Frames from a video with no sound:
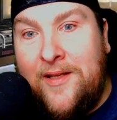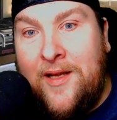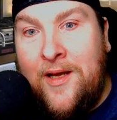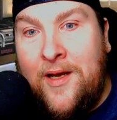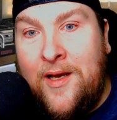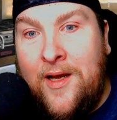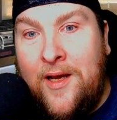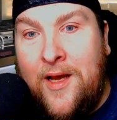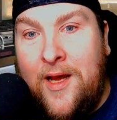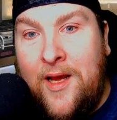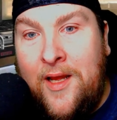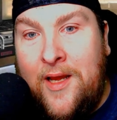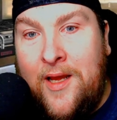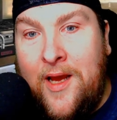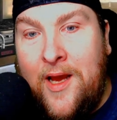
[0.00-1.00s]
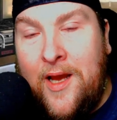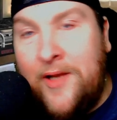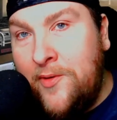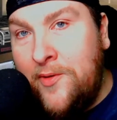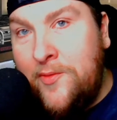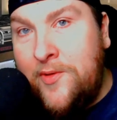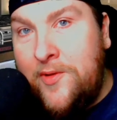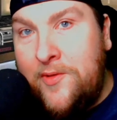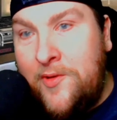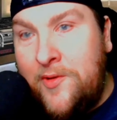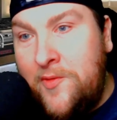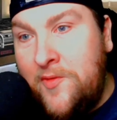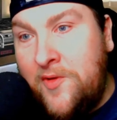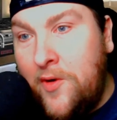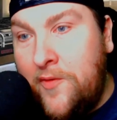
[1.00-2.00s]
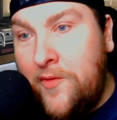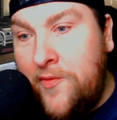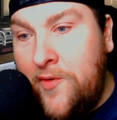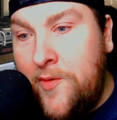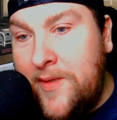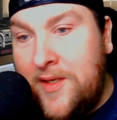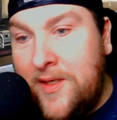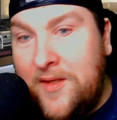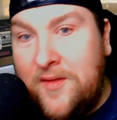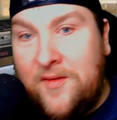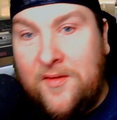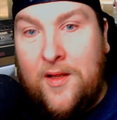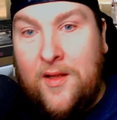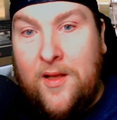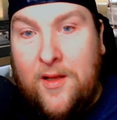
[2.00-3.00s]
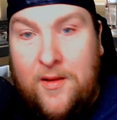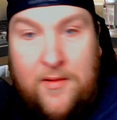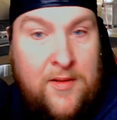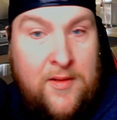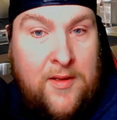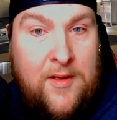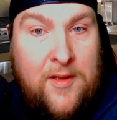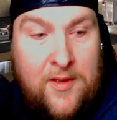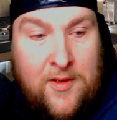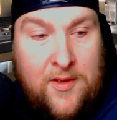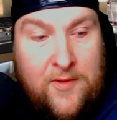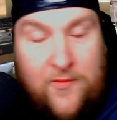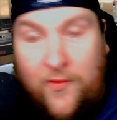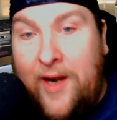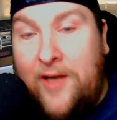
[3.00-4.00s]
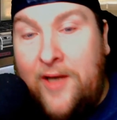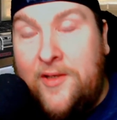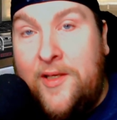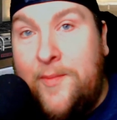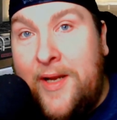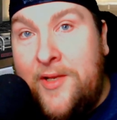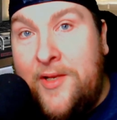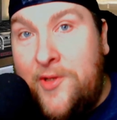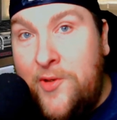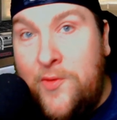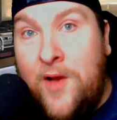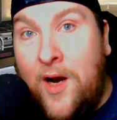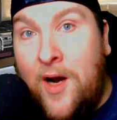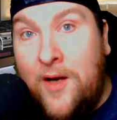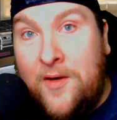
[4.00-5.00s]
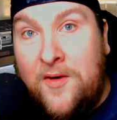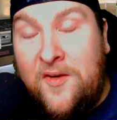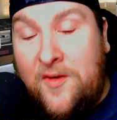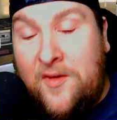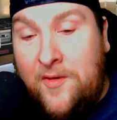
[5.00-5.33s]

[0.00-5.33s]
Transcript: I don't use tofu because, frankly, my dude knockers are